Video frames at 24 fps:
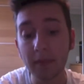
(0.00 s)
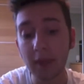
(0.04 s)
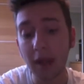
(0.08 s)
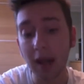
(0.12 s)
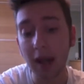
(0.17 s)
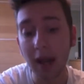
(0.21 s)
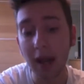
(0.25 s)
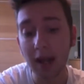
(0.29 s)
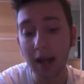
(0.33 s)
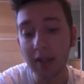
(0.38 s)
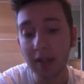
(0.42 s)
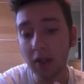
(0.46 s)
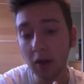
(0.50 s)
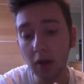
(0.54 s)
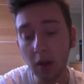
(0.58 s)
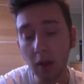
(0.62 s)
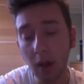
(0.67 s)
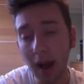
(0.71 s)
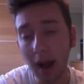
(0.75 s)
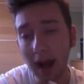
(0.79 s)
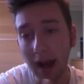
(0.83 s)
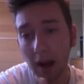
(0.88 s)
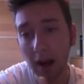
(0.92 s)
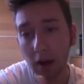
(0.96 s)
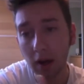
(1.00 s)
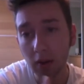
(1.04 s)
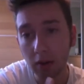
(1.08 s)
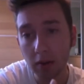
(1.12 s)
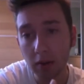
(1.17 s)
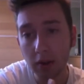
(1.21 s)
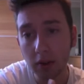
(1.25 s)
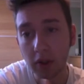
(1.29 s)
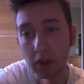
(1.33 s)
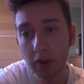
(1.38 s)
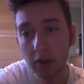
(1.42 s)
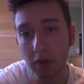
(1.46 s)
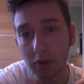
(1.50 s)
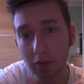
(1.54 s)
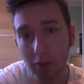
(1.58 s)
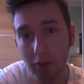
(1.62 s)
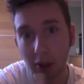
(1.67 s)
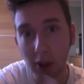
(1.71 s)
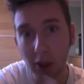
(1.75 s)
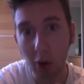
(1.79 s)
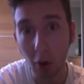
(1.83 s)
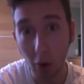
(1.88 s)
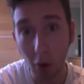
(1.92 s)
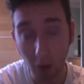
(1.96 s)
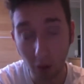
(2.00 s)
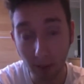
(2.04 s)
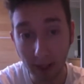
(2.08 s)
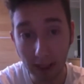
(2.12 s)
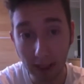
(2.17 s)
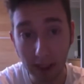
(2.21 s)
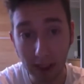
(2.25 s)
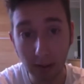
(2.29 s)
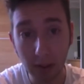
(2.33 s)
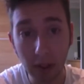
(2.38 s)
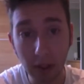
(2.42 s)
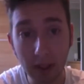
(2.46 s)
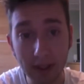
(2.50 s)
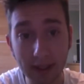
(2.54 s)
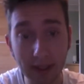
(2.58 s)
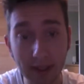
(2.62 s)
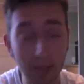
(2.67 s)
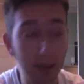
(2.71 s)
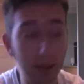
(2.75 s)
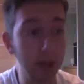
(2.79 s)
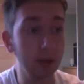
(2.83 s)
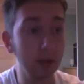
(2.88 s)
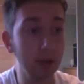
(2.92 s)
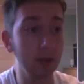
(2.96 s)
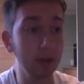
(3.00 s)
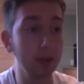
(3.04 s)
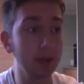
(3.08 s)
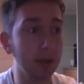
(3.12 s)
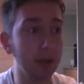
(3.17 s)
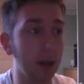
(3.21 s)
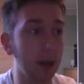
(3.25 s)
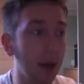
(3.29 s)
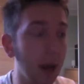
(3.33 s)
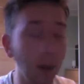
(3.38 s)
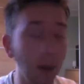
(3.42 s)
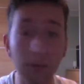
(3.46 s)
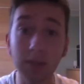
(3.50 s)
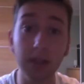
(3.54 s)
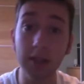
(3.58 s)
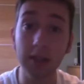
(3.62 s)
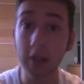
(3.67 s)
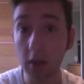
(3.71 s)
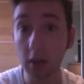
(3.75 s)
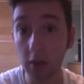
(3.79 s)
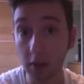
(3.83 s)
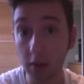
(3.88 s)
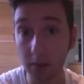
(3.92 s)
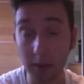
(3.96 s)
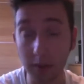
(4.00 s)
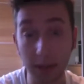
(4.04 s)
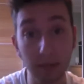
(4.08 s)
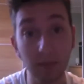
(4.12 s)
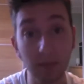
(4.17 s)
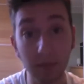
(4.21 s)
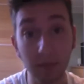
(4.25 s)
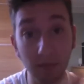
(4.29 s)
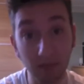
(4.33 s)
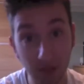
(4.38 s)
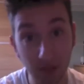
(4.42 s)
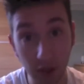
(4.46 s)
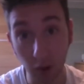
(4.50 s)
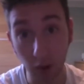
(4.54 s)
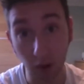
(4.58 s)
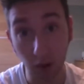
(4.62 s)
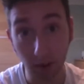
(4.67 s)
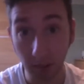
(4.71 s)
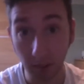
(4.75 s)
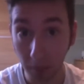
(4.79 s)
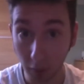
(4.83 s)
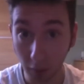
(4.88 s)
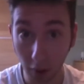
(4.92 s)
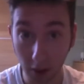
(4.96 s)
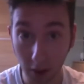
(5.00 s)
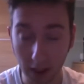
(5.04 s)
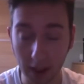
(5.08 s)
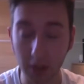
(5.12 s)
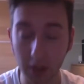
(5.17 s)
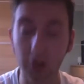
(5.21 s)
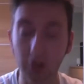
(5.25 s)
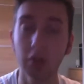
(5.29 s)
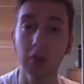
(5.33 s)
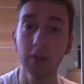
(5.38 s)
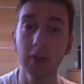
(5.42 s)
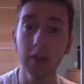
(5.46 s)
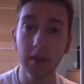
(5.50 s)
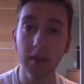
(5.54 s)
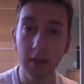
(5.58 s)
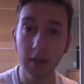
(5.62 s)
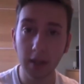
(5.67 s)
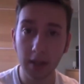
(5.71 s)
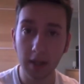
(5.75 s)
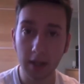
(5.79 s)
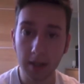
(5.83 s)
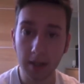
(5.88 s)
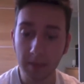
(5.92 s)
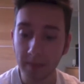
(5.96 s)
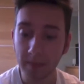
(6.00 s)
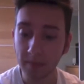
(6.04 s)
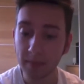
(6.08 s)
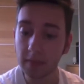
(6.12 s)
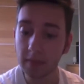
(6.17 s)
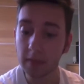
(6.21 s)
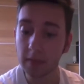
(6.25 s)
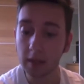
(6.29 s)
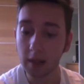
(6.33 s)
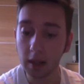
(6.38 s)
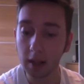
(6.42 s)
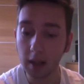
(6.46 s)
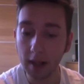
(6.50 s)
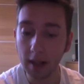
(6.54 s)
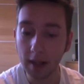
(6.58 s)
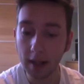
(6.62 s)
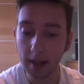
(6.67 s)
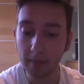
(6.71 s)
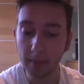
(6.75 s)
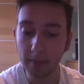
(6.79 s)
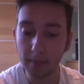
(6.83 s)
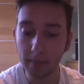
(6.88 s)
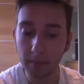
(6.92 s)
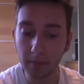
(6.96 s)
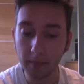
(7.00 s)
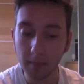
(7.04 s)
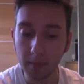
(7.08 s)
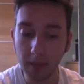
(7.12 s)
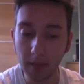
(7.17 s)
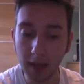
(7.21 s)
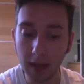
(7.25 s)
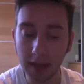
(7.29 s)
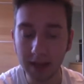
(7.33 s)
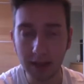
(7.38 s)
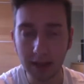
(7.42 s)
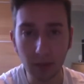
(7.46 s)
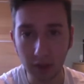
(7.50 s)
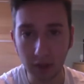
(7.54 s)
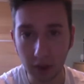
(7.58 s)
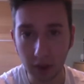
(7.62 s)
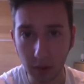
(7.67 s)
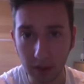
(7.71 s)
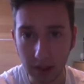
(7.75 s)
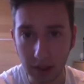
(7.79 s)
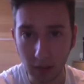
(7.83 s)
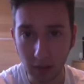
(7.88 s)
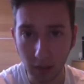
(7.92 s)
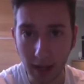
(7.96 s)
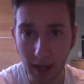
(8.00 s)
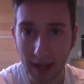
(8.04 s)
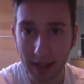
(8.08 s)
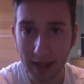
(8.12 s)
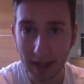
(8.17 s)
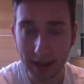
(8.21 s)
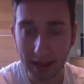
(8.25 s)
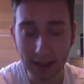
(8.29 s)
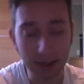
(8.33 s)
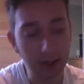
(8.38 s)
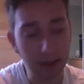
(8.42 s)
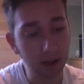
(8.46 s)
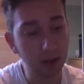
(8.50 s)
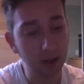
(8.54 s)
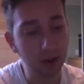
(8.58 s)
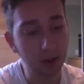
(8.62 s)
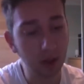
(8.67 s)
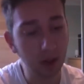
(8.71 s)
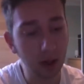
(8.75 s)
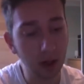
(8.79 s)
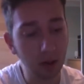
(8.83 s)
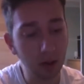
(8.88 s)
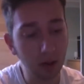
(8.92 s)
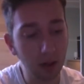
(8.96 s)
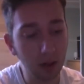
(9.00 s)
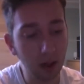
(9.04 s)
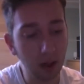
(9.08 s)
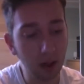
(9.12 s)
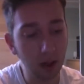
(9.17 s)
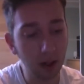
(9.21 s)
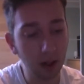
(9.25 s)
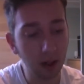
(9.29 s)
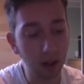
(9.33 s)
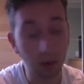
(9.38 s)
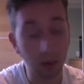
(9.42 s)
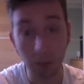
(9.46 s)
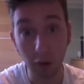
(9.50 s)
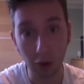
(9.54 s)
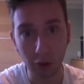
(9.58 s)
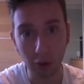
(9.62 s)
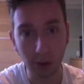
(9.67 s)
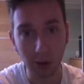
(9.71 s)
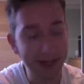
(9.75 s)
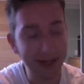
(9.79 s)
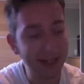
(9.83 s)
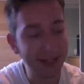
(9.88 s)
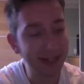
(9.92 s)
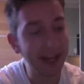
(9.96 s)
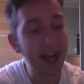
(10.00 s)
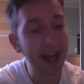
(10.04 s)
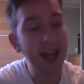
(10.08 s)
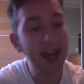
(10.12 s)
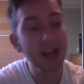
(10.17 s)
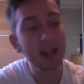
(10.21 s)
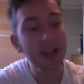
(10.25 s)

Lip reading: I don't know how to record my community because I want to do something visual. I'm a broadcast student, and I didn't want to do any writing, or much writing.